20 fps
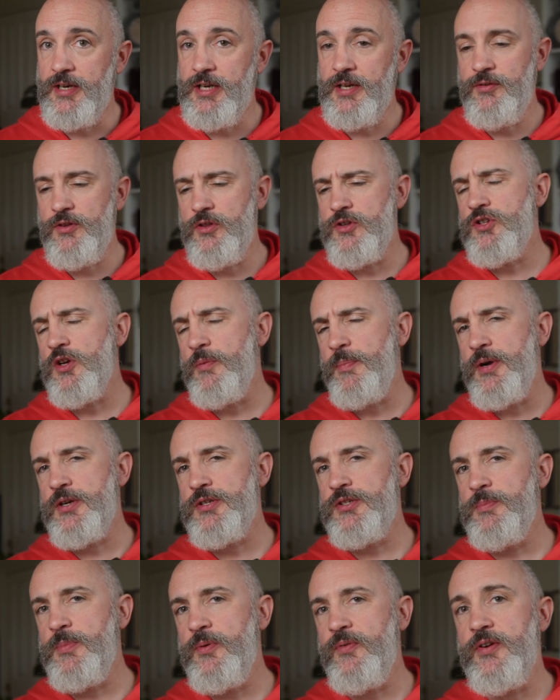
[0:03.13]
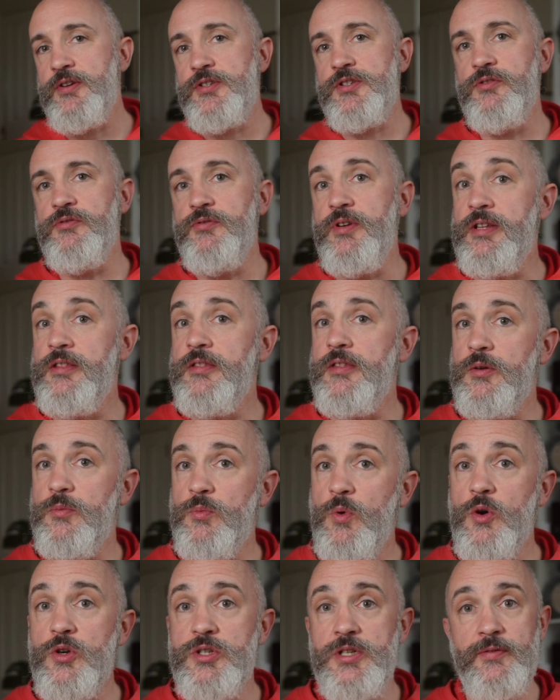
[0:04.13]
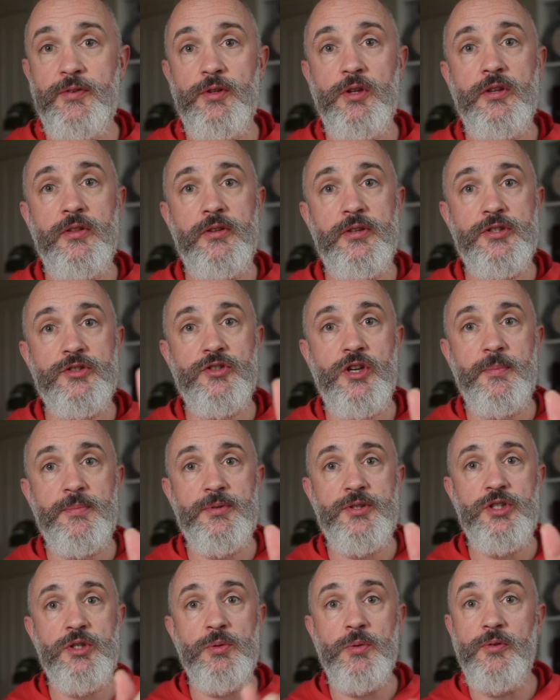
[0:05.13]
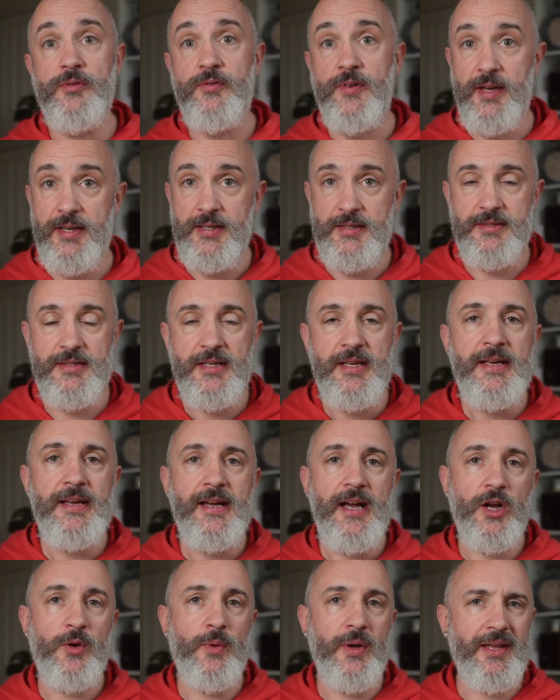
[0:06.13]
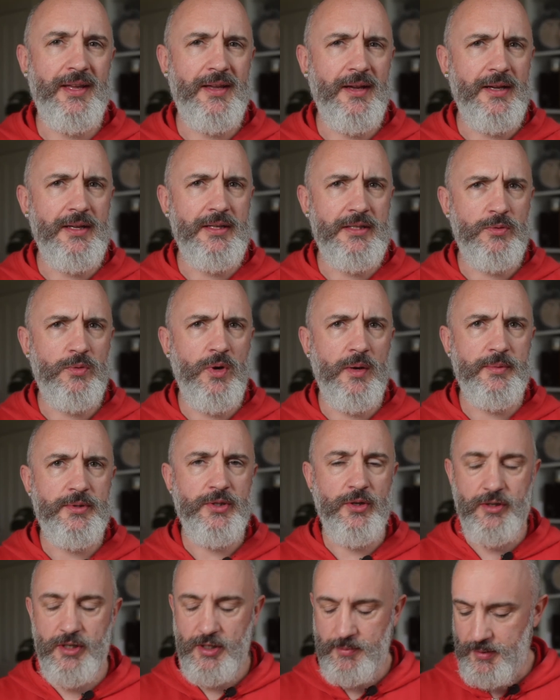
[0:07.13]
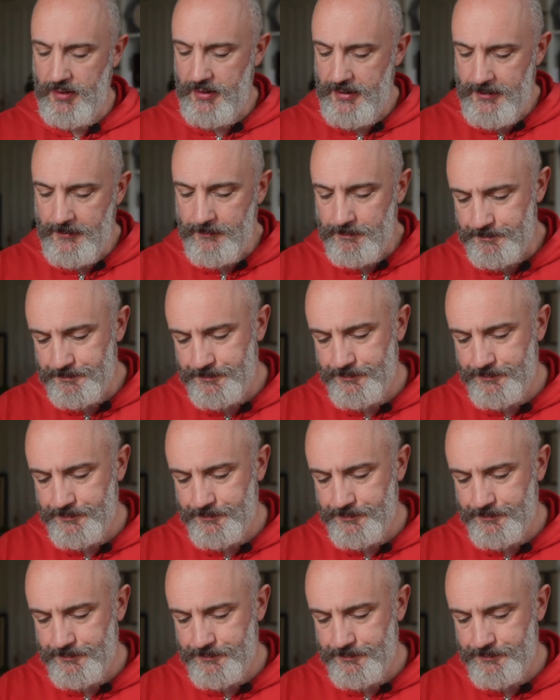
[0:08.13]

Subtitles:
And if you're the sort of person who prefers to read than watch, if you look in the description, you will find a quick guide to what I'm talking about here.